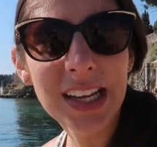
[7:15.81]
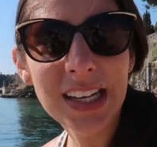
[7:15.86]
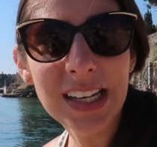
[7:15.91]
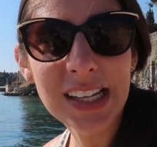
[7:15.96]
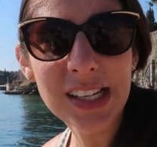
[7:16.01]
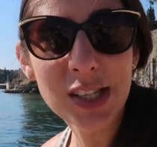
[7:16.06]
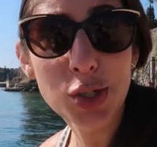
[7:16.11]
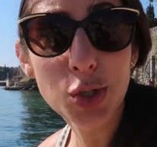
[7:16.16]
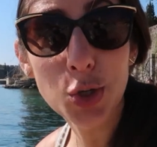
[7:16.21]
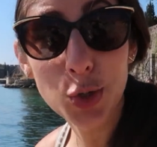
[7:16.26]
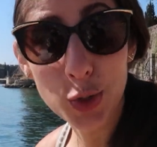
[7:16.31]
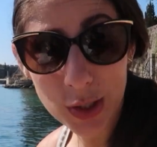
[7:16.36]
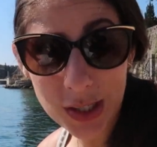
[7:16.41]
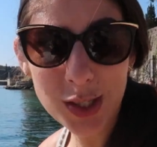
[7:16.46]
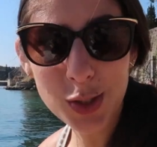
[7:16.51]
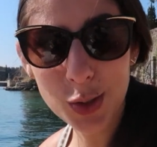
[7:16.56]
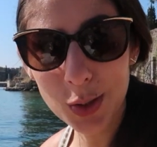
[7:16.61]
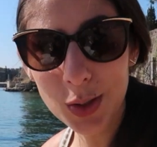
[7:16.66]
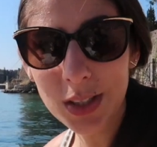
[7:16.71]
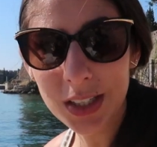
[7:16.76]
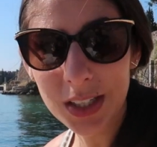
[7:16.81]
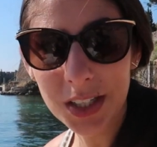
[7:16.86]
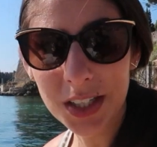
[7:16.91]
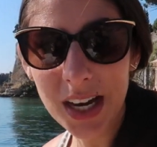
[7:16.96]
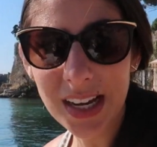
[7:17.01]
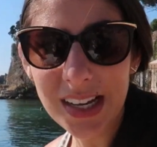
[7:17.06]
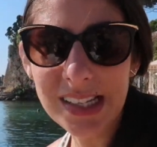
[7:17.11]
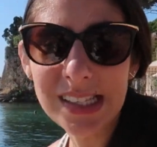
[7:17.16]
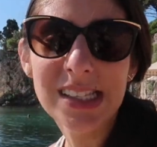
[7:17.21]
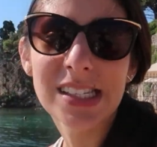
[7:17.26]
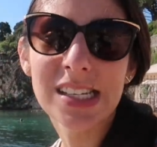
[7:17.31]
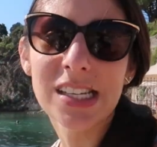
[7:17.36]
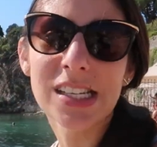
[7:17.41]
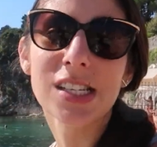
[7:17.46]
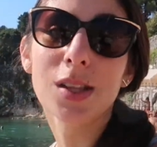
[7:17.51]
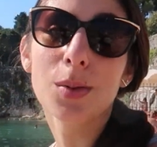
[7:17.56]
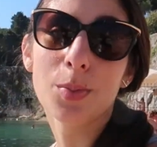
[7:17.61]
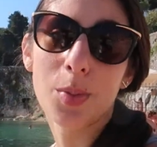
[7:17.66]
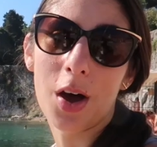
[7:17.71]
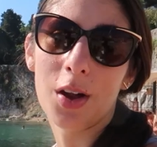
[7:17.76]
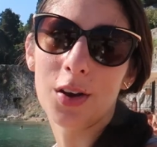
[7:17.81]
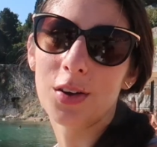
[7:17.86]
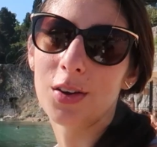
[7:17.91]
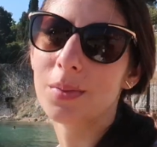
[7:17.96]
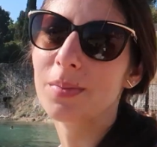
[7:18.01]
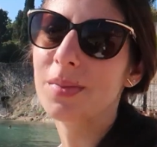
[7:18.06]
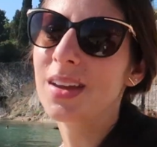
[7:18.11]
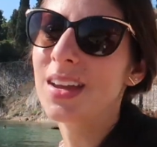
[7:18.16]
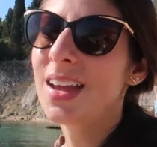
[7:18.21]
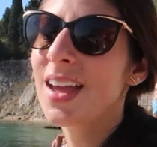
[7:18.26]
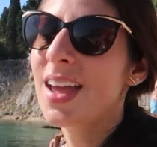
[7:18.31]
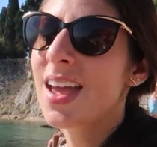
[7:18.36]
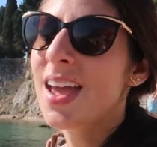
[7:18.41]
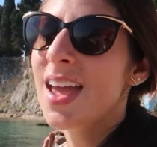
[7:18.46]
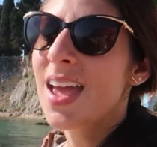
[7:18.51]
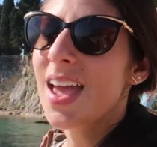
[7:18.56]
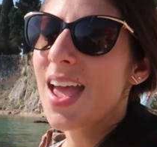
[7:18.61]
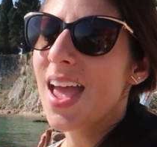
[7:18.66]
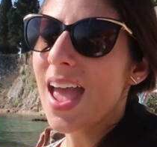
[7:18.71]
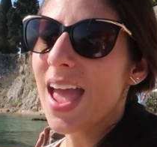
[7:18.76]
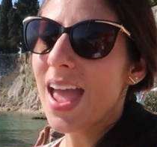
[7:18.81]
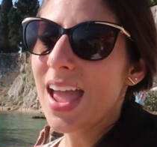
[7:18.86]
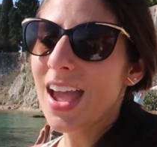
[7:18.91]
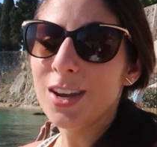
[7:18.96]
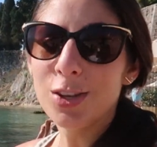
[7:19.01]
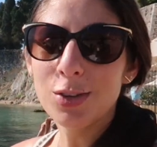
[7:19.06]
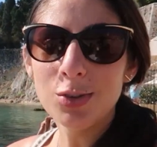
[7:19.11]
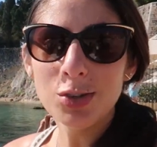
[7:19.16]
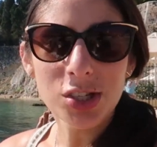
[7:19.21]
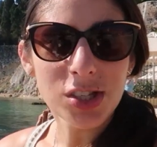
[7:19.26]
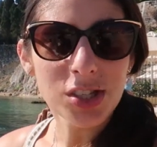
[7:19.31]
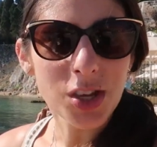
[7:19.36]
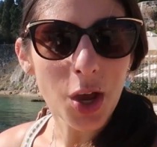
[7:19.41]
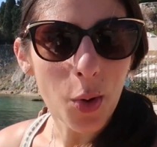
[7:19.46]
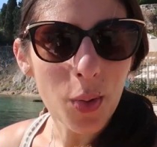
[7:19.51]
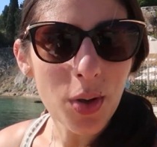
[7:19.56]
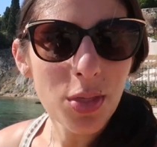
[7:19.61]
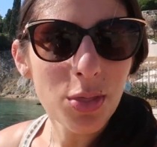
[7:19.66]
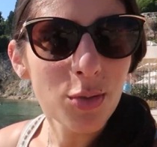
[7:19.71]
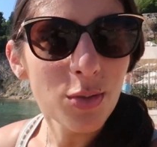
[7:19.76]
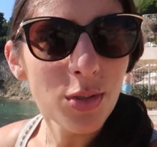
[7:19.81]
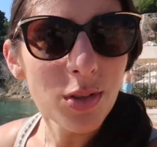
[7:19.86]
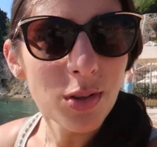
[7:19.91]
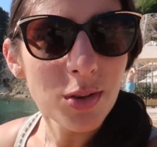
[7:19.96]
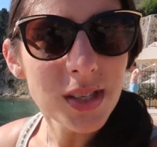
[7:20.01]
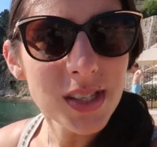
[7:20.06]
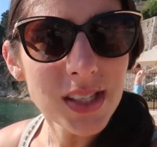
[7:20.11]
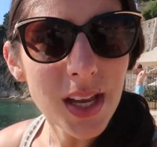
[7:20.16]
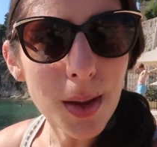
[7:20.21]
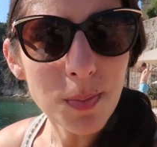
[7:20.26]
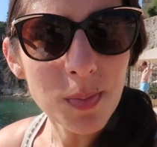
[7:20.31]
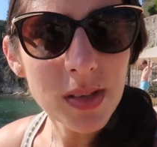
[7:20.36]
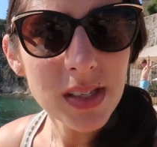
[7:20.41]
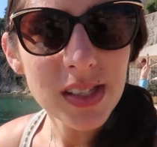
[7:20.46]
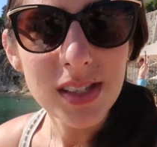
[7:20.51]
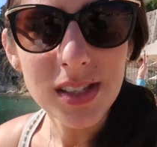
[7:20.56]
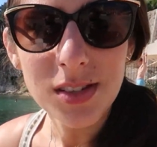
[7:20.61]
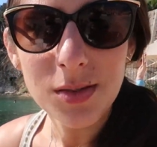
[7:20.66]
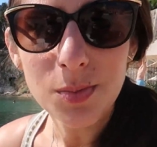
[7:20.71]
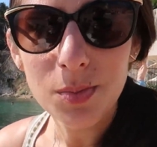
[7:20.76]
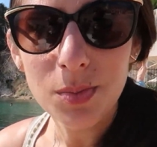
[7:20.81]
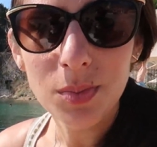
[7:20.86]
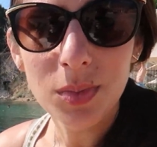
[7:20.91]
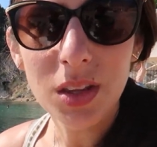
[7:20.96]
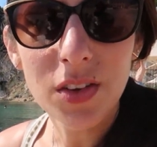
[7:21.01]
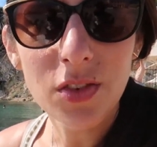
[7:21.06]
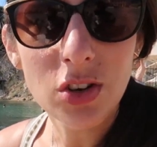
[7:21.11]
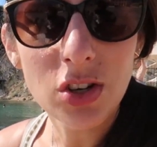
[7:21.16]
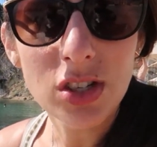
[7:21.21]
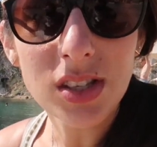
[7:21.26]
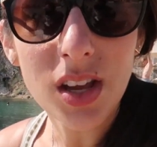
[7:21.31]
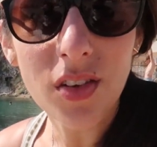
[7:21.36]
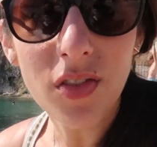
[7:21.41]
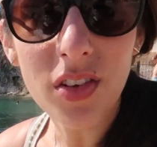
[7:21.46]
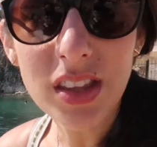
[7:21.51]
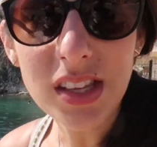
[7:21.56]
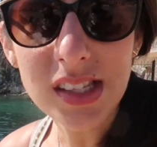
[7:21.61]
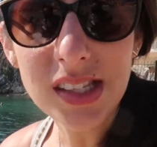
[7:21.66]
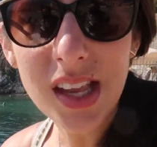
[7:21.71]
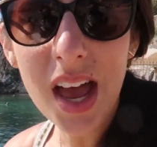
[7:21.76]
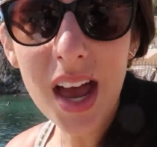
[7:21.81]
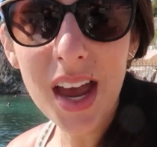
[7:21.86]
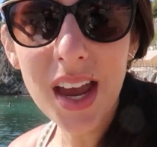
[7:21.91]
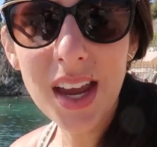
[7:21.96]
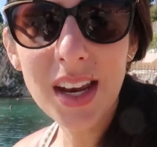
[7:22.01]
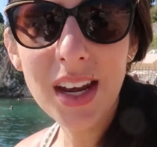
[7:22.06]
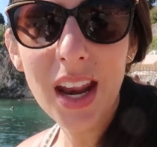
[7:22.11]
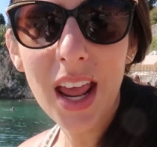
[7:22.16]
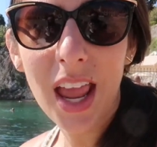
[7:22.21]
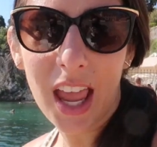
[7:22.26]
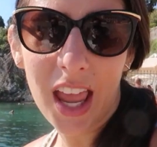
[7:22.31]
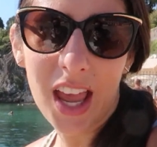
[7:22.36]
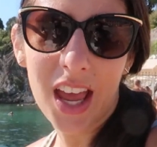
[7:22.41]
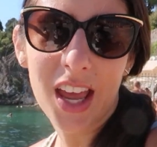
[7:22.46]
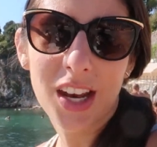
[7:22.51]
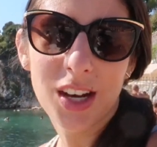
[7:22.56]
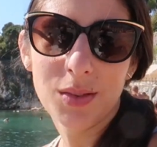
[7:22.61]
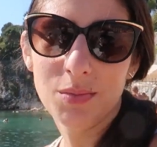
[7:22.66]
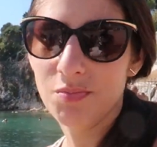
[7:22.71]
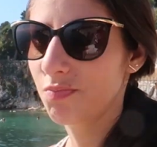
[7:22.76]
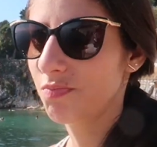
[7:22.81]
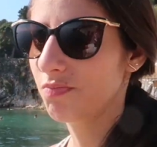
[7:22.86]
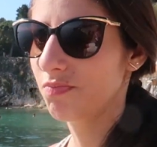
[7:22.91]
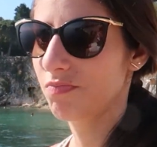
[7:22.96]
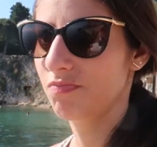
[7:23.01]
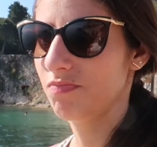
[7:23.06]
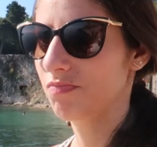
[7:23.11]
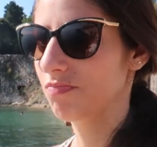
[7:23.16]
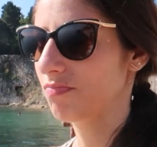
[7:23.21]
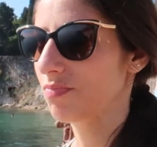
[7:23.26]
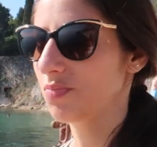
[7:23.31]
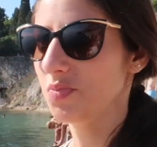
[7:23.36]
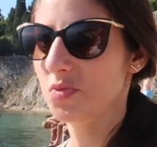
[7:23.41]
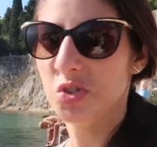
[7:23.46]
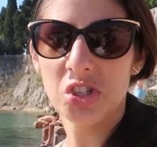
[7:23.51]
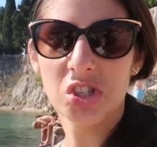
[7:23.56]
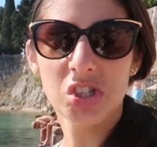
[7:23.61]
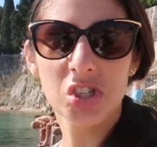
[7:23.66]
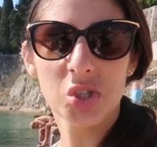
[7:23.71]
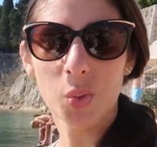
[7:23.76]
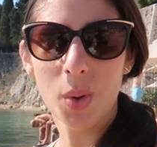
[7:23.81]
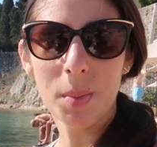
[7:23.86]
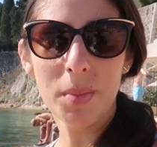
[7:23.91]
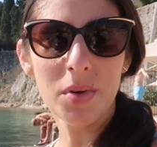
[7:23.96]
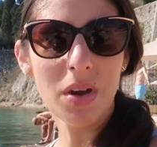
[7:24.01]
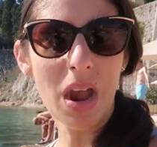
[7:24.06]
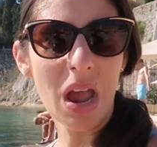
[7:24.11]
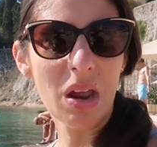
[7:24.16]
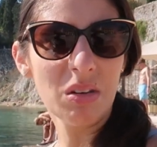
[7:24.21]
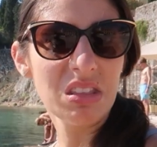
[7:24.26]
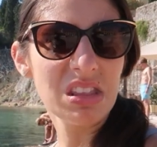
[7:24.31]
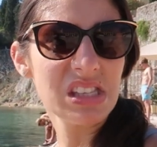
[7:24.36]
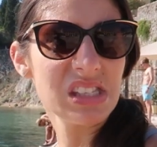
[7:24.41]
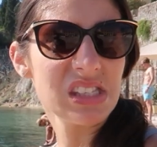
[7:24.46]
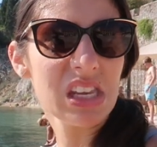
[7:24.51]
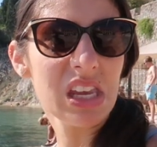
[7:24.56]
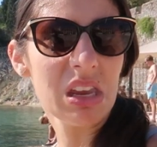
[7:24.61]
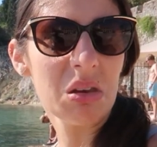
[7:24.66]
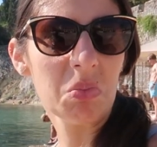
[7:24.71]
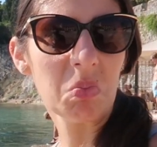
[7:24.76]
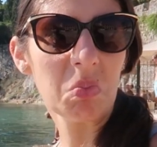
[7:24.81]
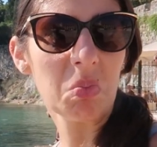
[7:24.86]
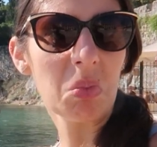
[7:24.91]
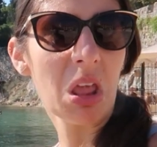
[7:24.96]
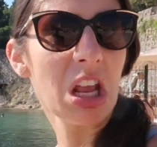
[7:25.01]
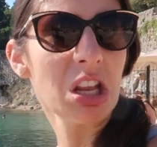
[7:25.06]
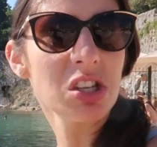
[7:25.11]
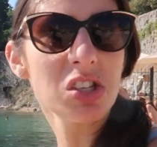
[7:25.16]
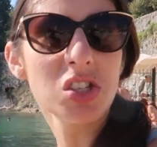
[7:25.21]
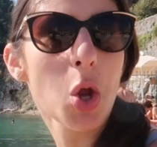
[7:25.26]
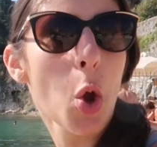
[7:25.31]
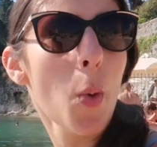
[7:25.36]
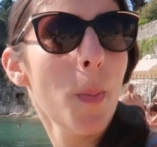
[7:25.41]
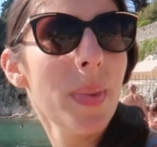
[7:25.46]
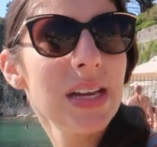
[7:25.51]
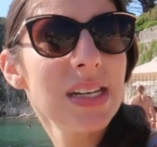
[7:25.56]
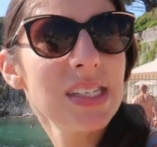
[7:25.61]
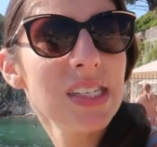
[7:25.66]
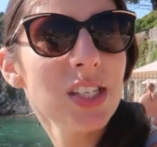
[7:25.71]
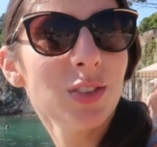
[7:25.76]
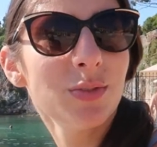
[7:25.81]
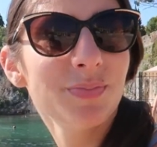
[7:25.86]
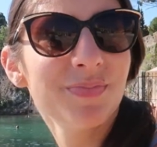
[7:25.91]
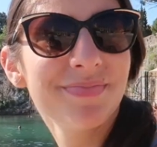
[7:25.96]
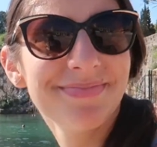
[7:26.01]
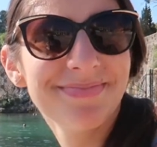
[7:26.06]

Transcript: It is crystal clear. I can see to the bottom. And you just go in through the little steps, leave your stuff on the side, and just swim around in the sea. Like, no big deal.